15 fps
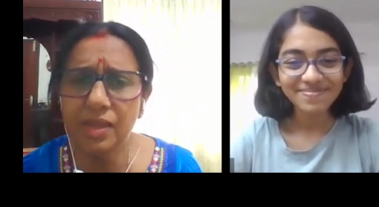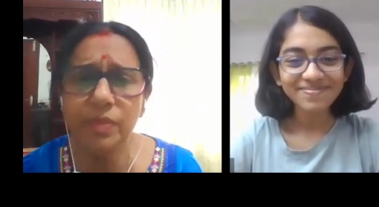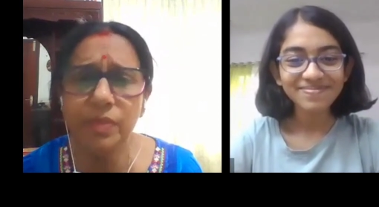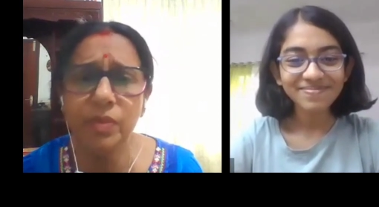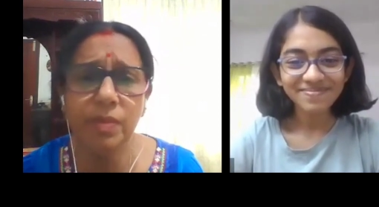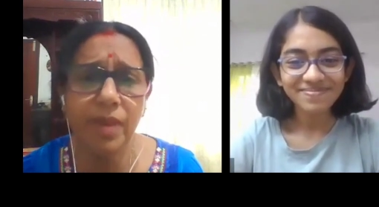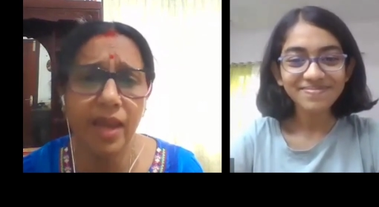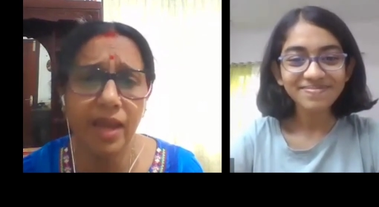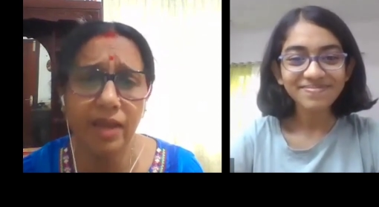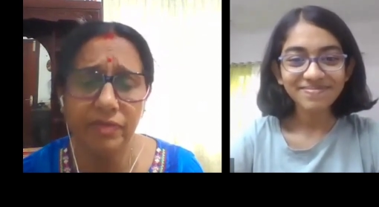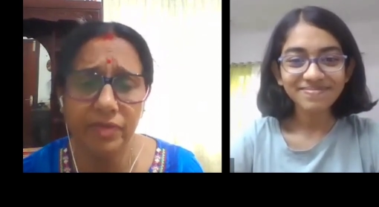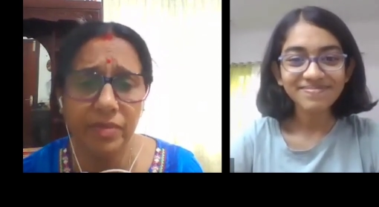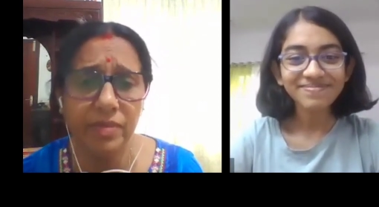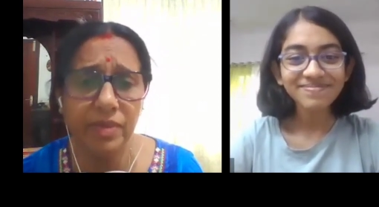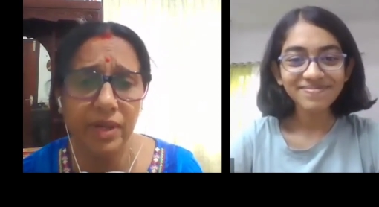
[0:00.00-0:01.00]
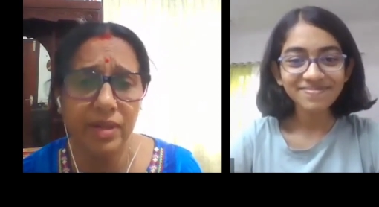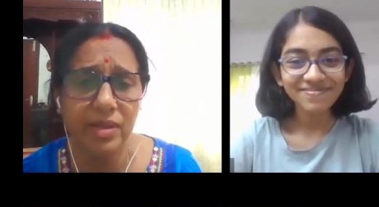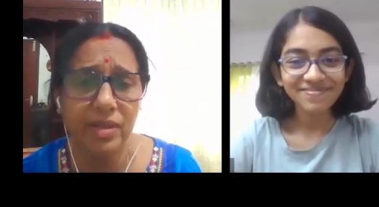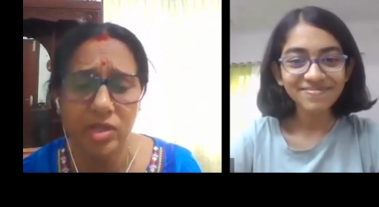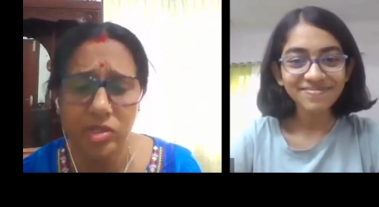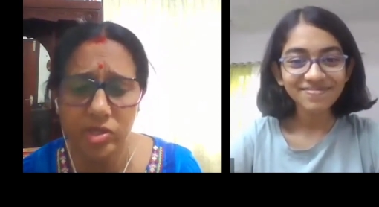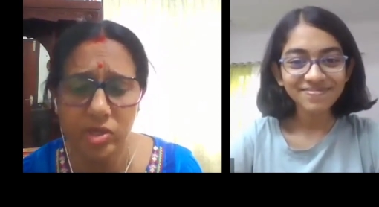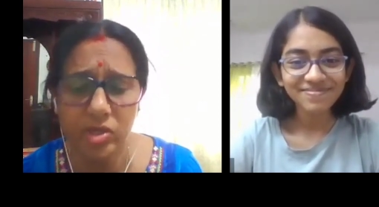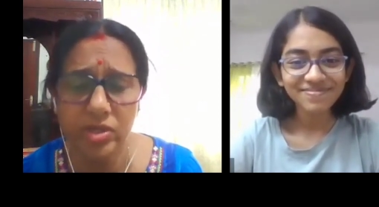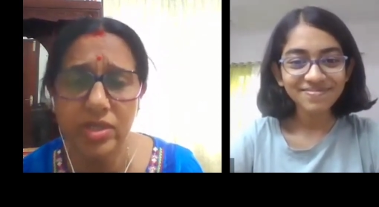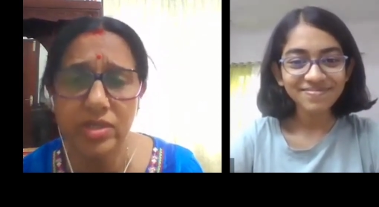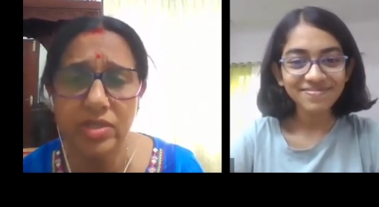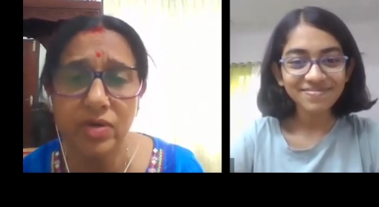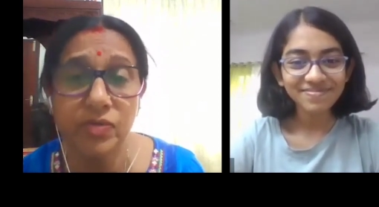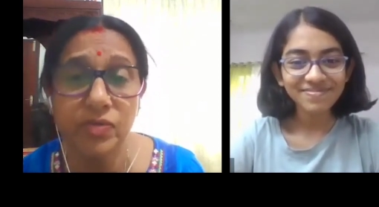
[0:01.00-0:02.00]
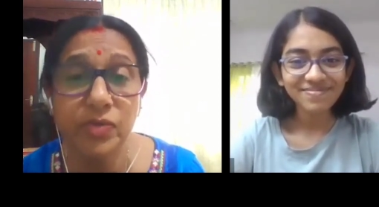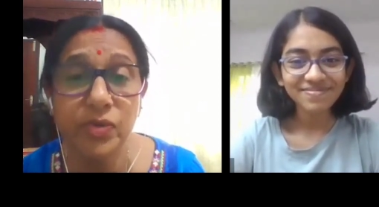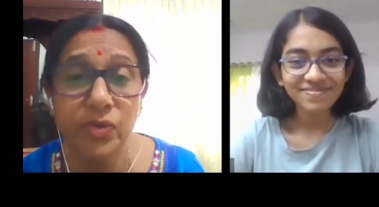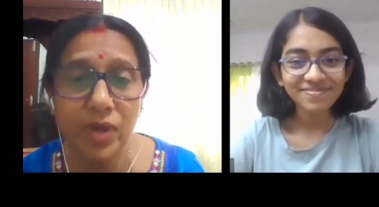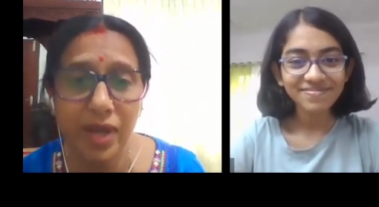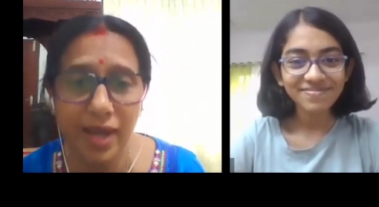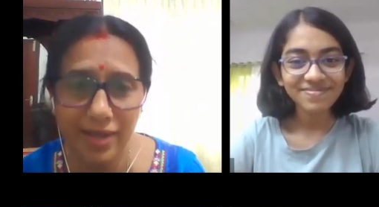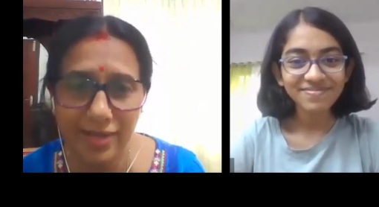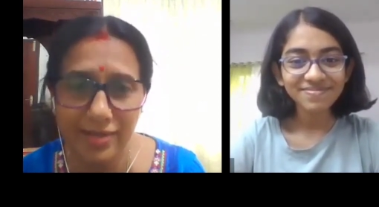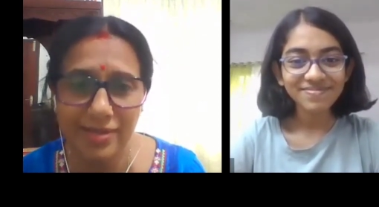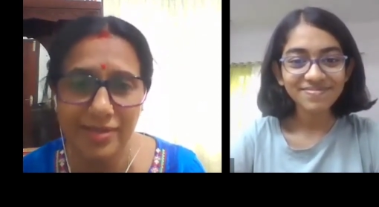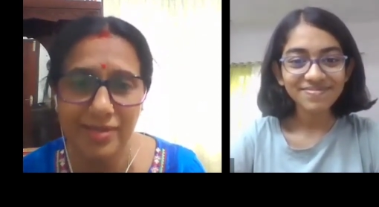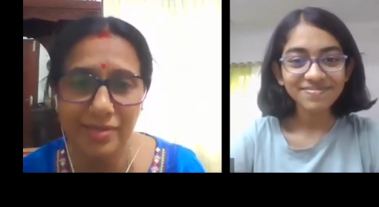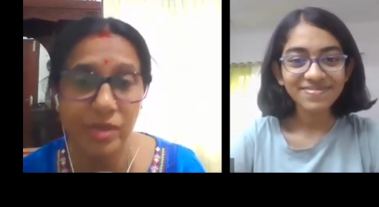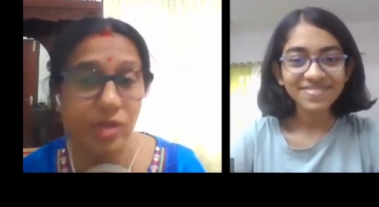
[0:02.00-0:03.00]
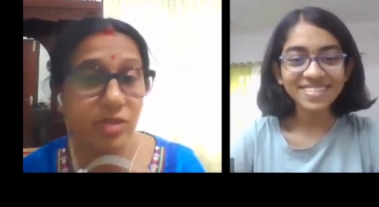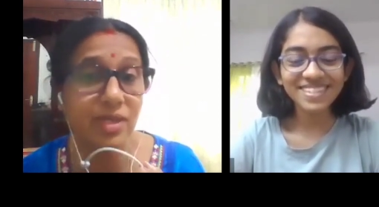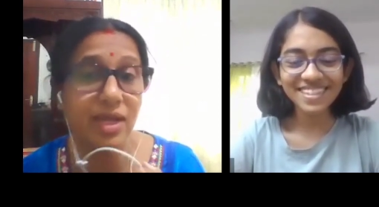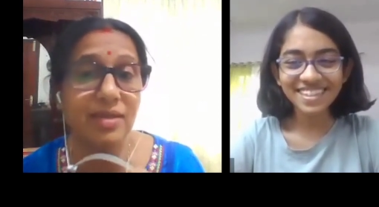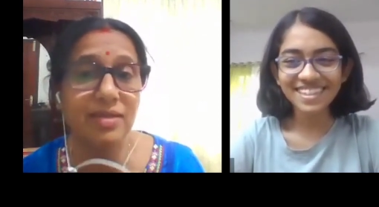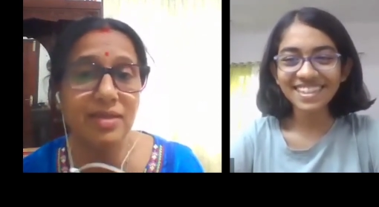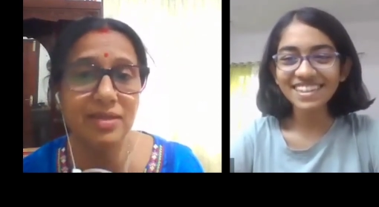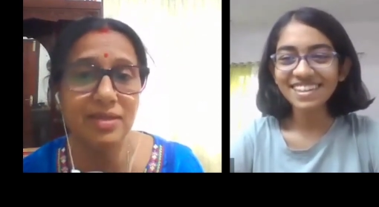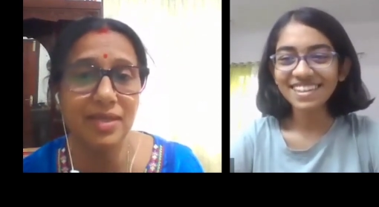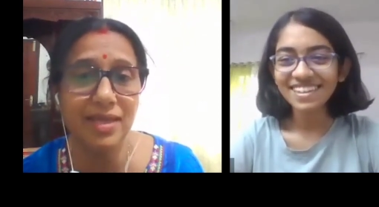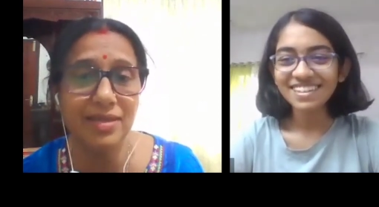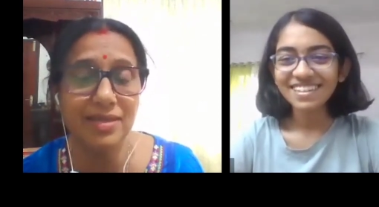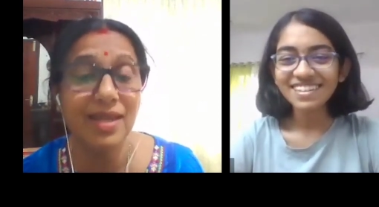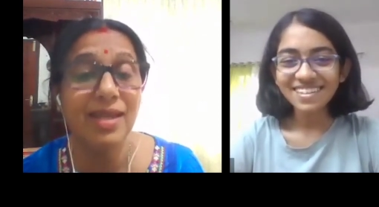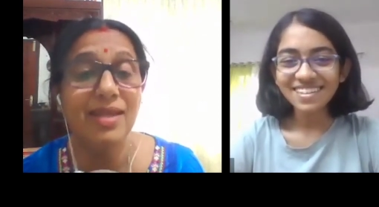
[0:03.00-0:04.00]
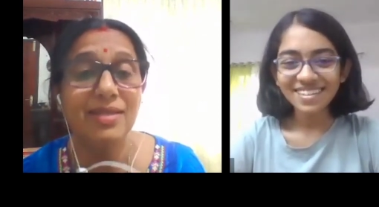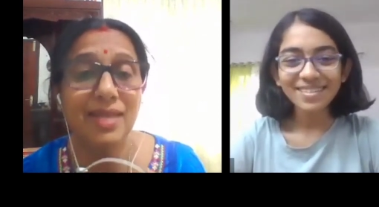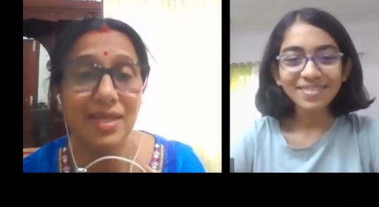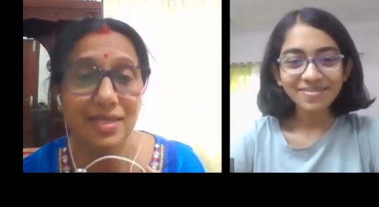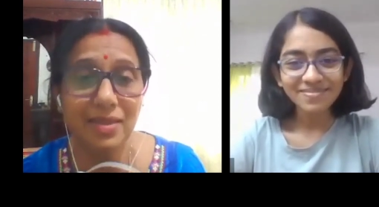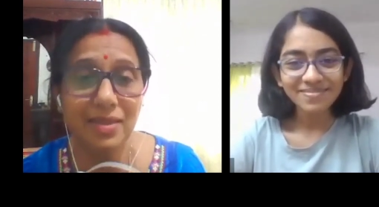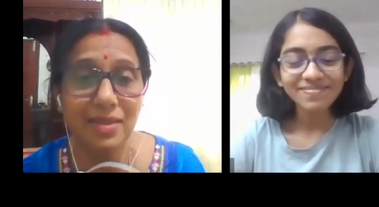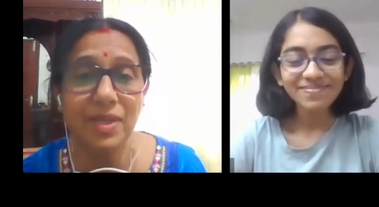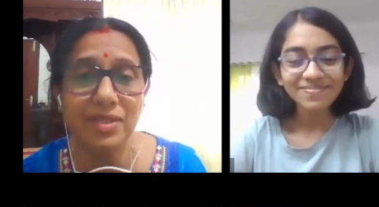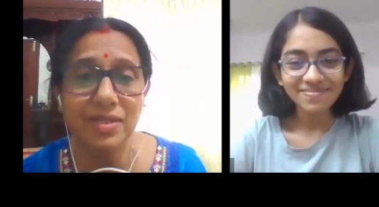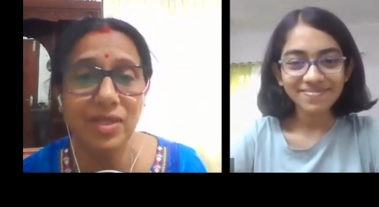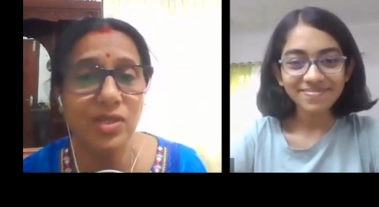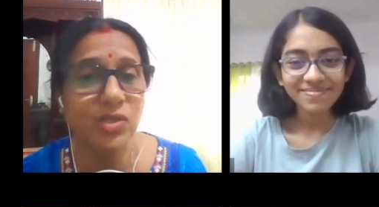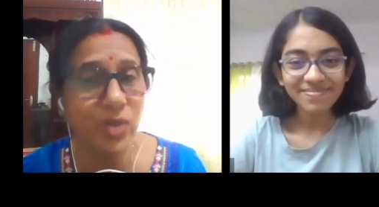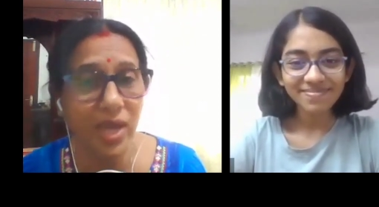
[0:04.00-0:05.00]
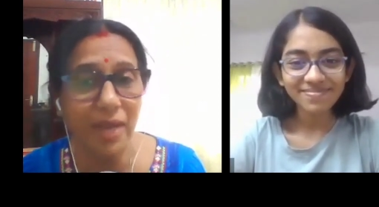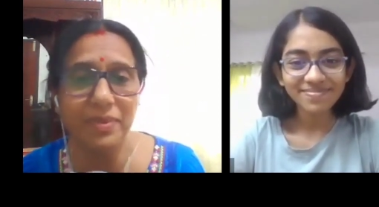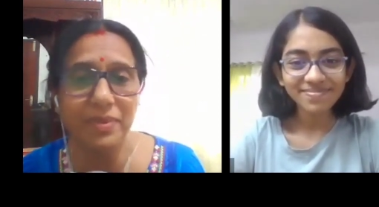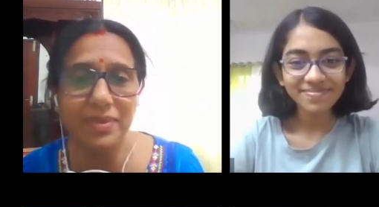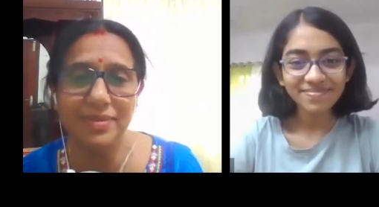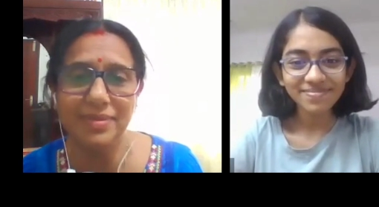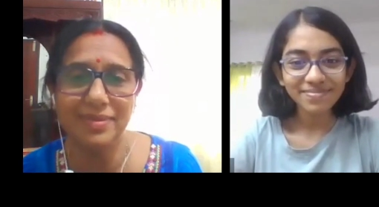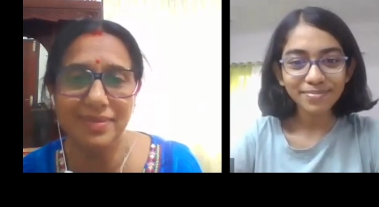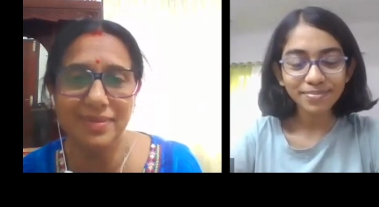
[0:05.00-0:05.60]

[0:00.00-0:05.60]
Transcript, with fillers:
Speaker 1: keep you back from uh, jotting down few lines, because at this age, that's the best thing to happen,